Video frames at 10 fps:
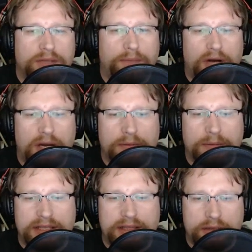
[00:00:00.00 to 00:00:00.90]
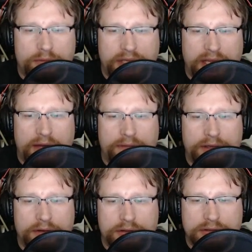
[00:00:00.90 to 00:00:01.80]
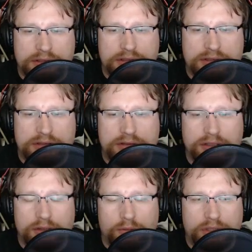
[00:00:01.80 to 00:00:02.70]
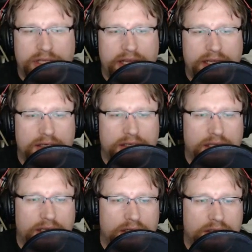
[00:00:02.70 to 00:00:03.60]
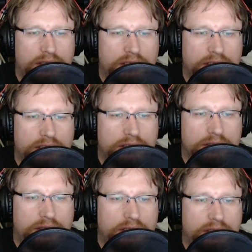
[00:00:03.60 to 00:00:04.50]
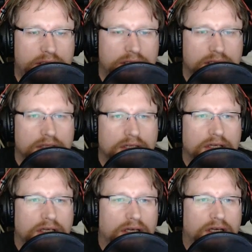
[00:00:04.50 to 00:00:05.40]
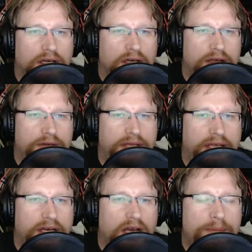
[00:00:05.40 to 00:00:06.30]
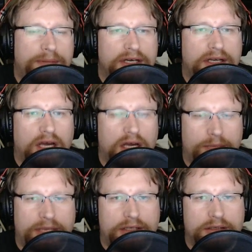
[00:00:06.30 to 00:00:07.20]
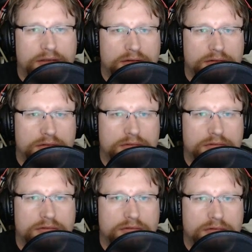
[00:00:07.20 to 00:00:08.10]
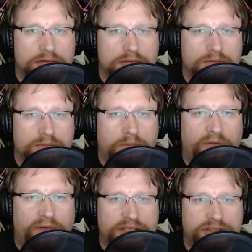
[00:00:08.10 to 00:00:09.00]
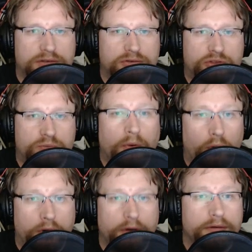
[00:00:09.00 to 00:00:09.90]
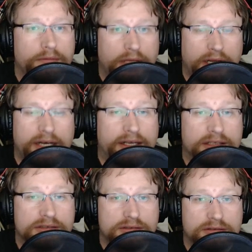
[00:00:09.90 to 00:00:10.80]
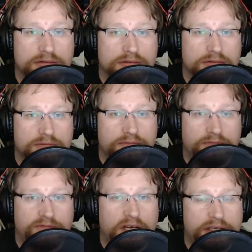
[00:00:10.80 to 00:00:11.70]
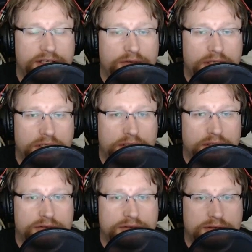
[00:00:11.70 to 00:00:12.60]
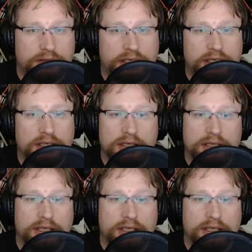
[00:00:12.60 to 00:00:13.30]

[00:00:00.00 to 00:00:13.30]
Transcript: But the problem I think we have here is we're taking again the an up and coming professional sport And it is. Fuck you, any disagree.